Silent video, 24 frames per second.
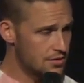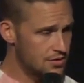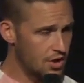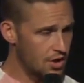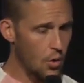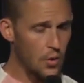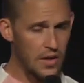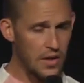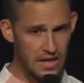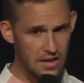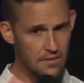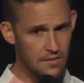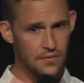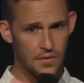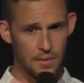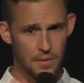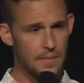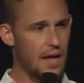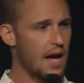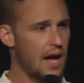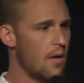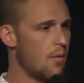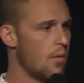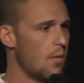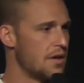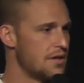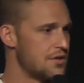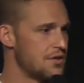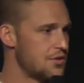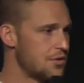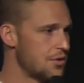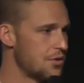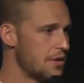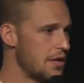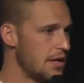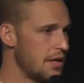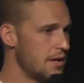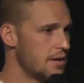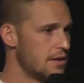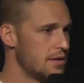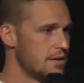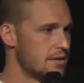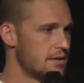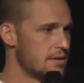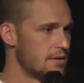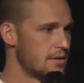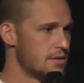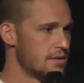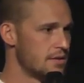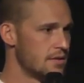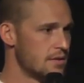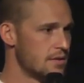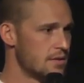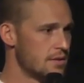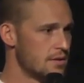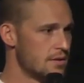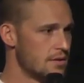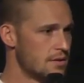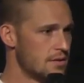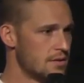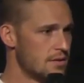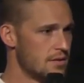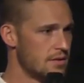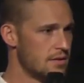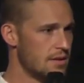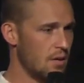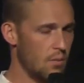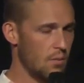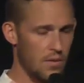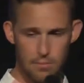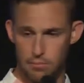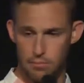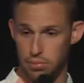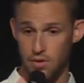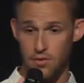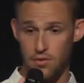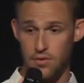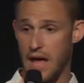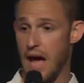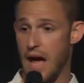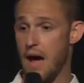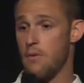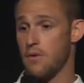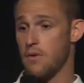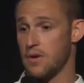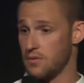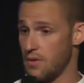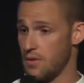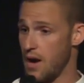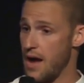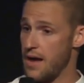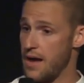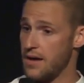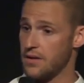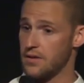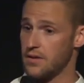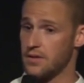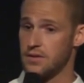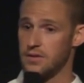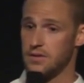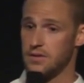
Don't eat from that one tree. And we blew that one, right?